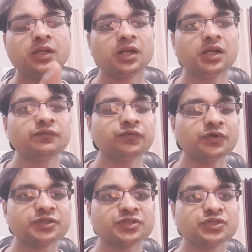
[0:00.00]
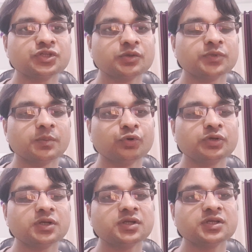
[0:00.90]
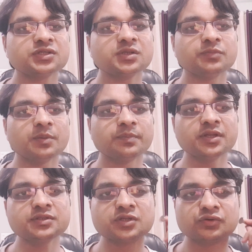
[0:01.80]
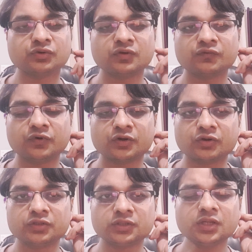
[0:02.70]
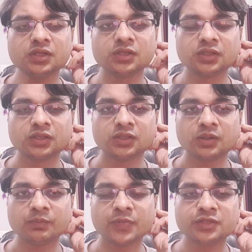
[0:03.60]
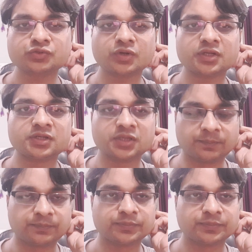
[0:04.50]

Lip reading: And for testing of the bone conduction, we place the tuning fork on the mastoid tip.